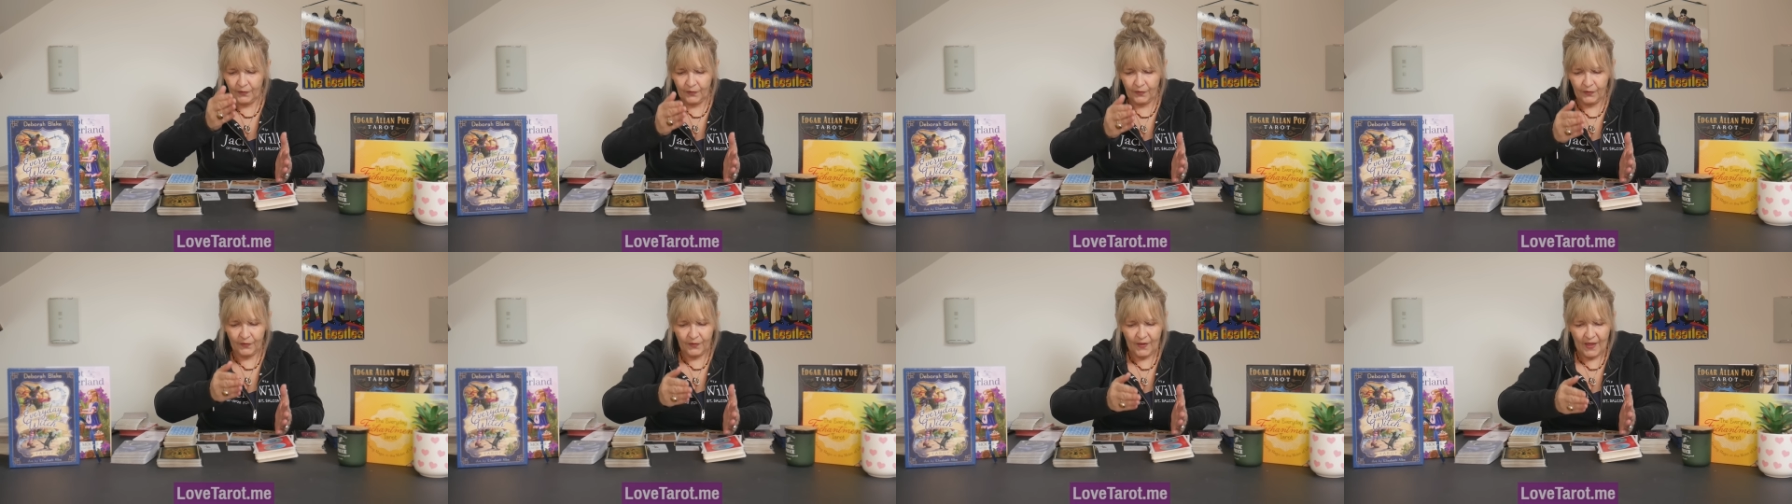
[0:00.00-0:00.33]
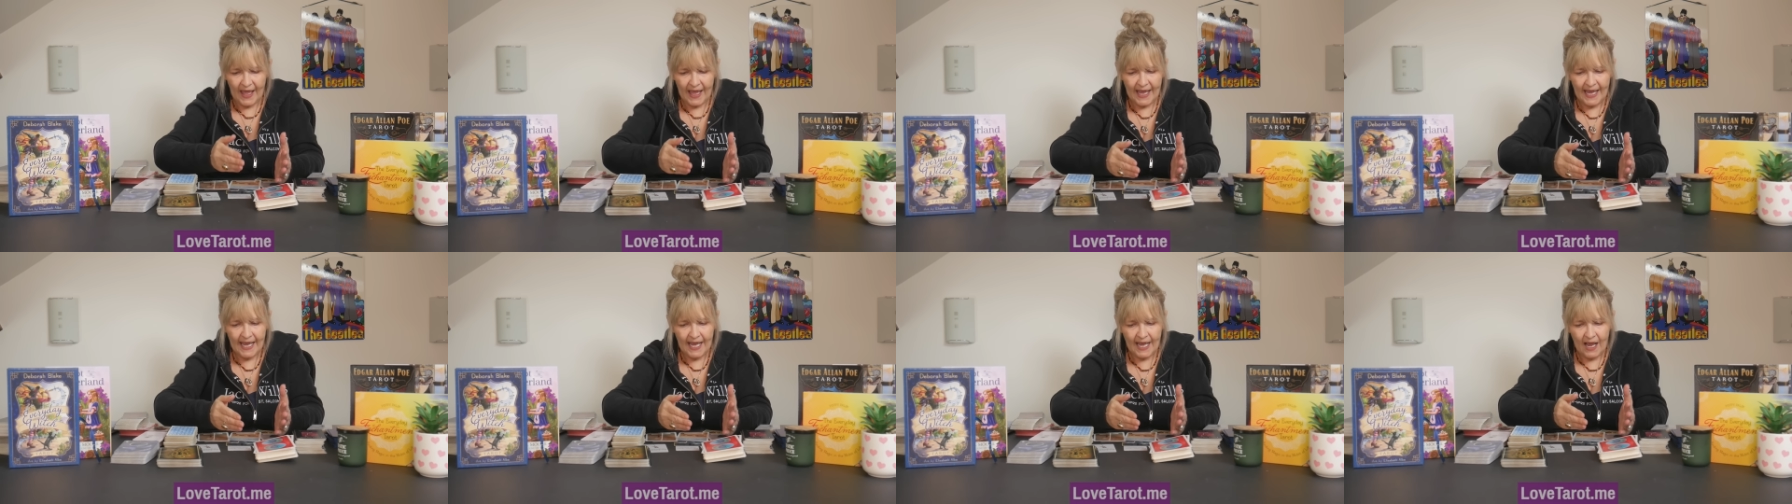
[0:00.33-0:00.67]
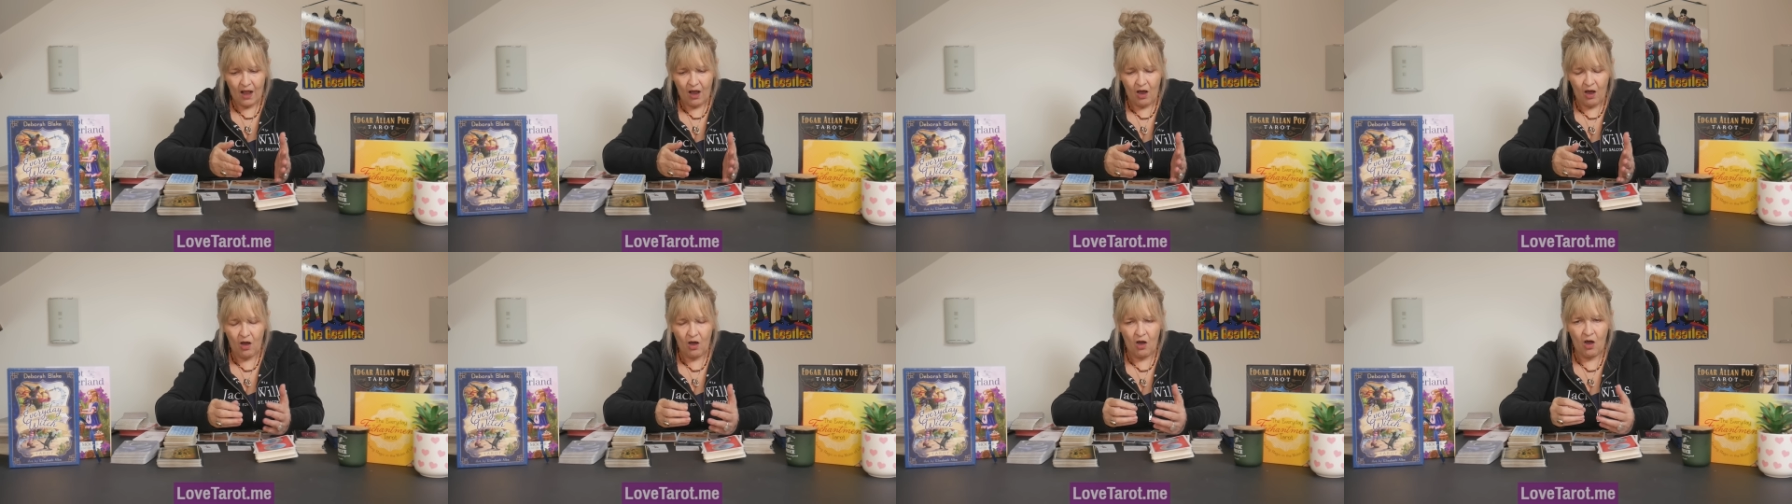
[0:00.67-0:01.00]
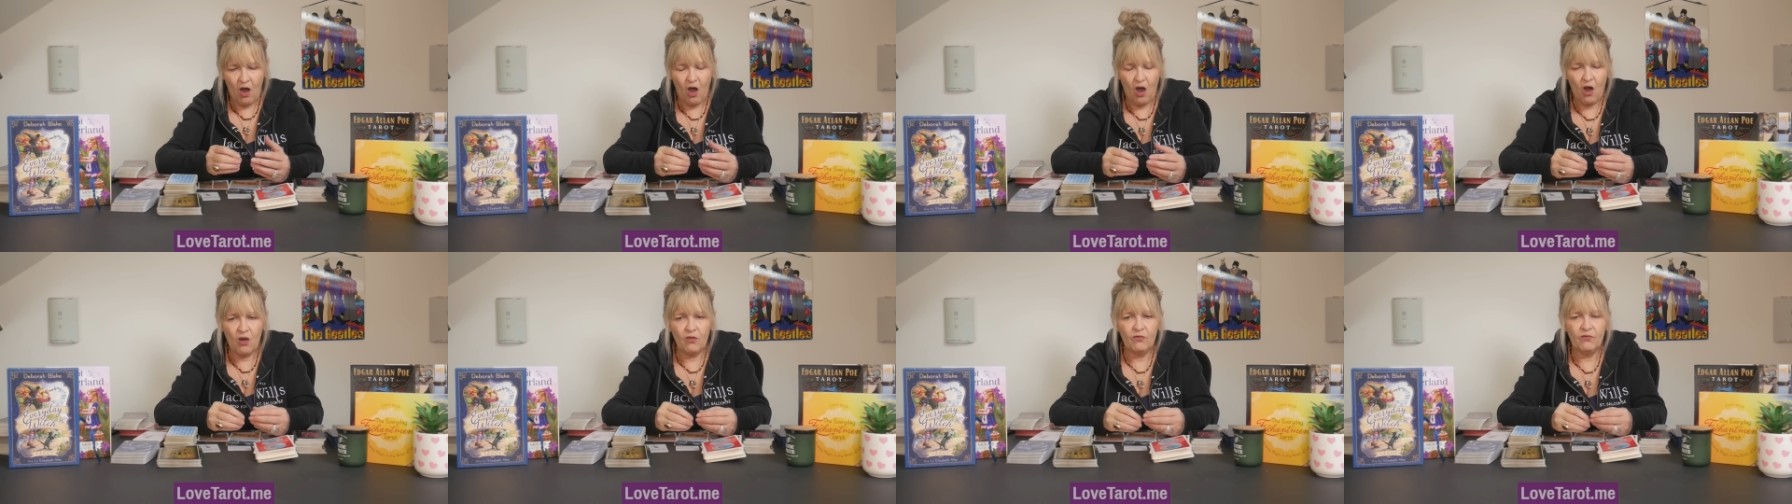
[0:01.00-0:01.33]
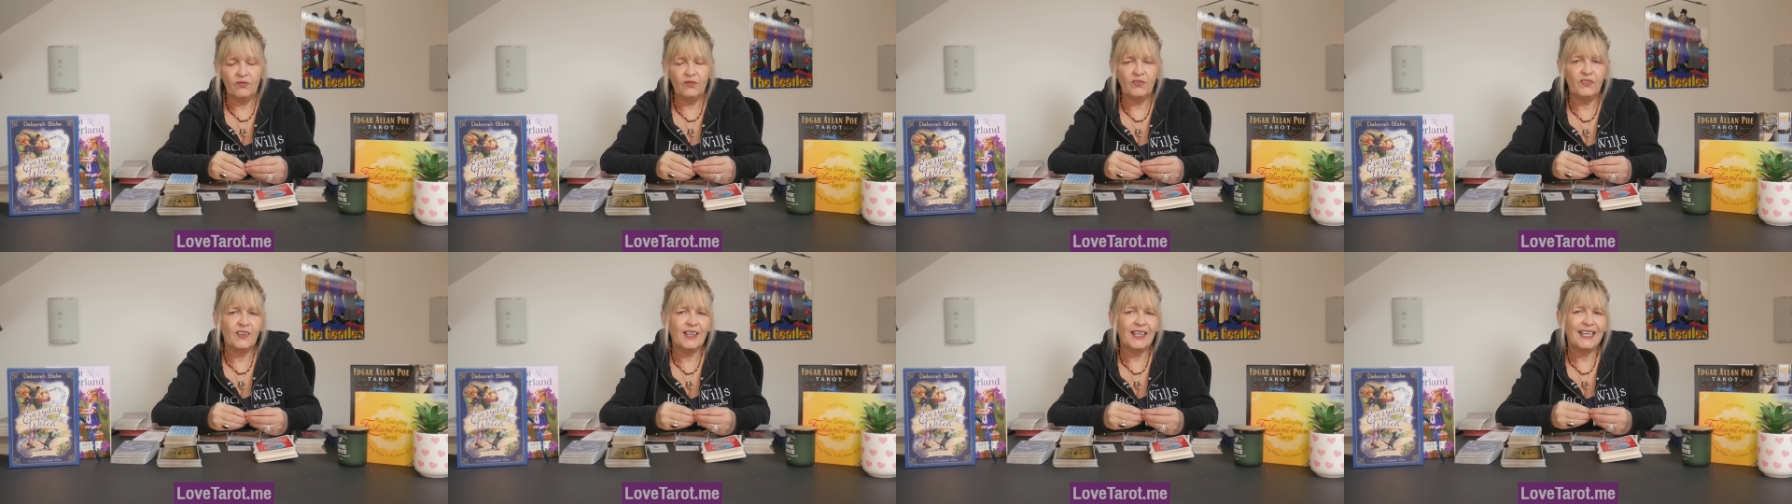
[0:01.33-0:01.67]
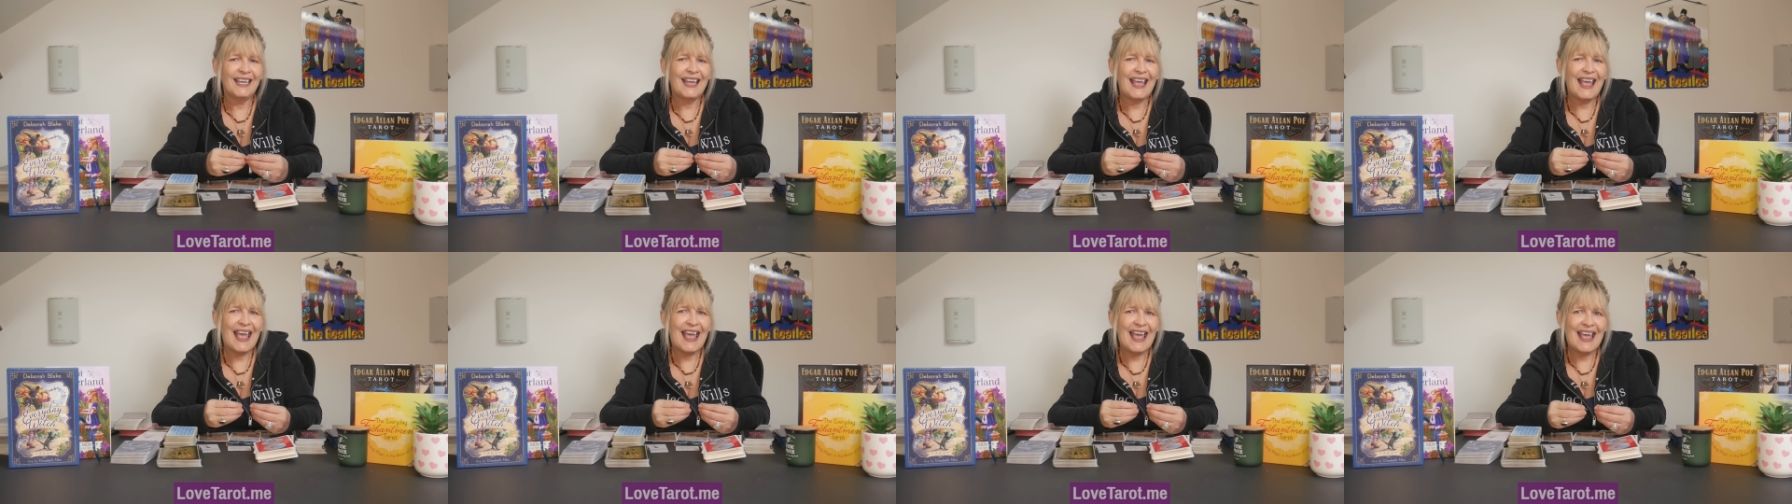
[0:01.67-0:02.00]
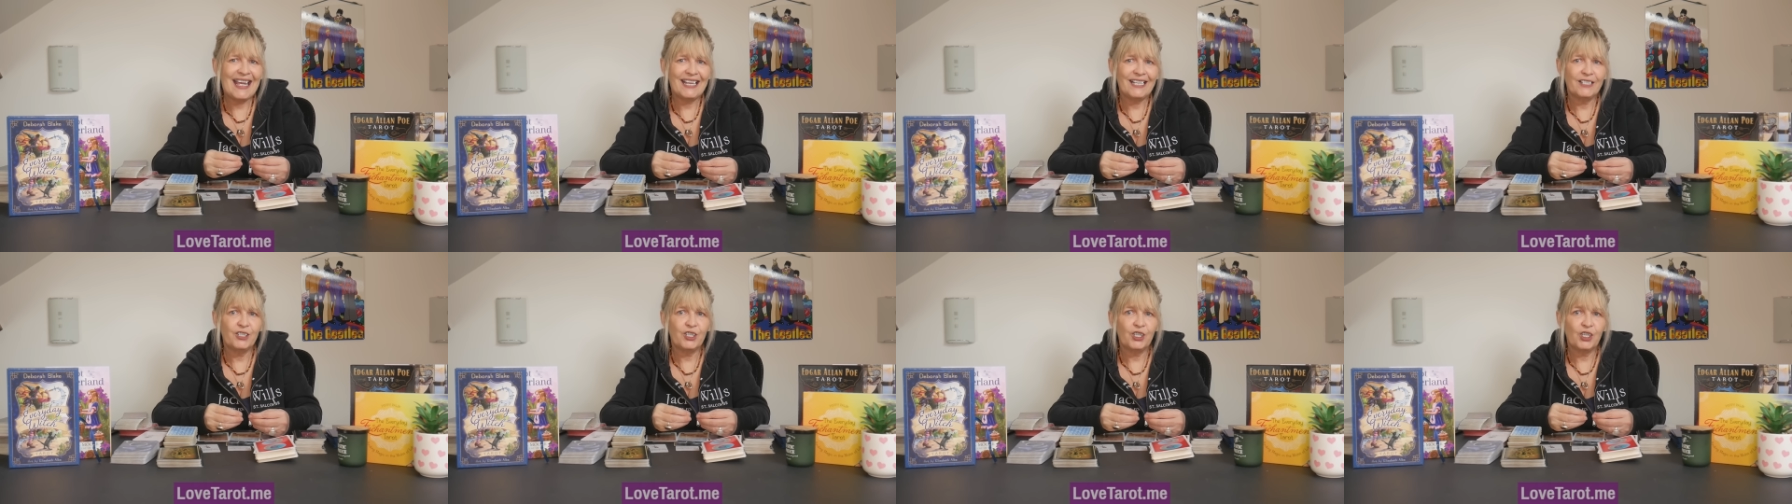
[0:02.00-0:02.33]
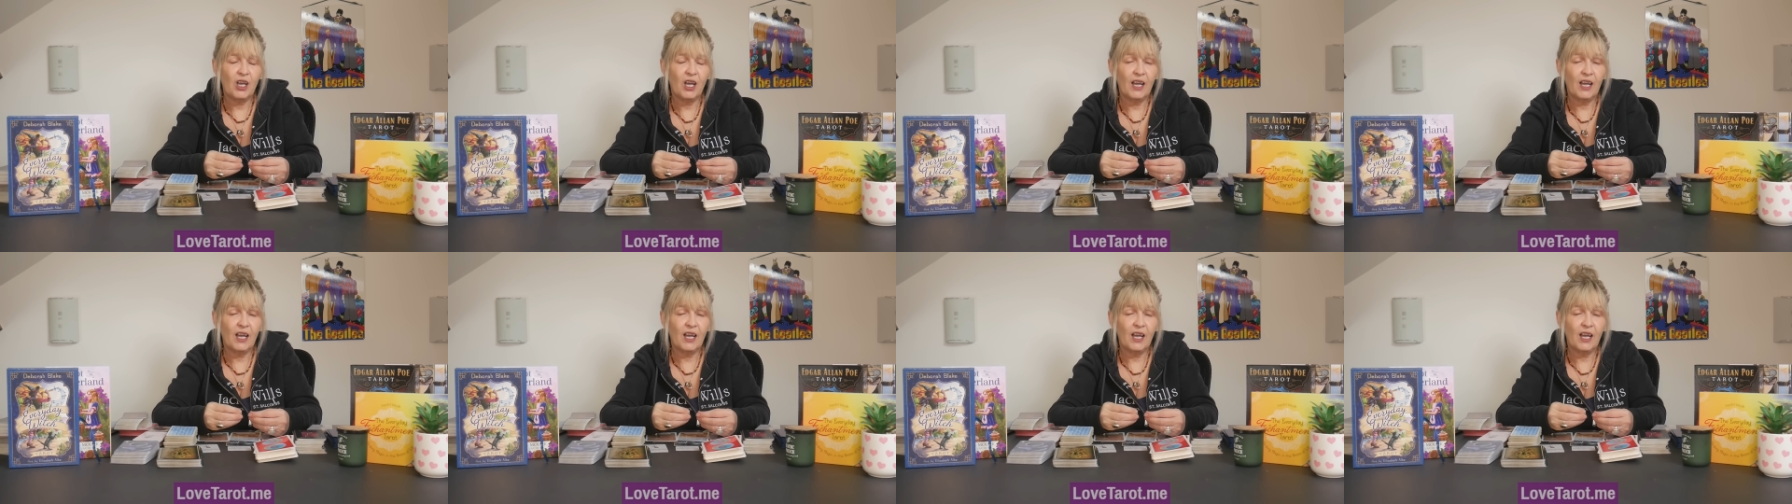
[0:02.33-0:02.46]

they are on the edge,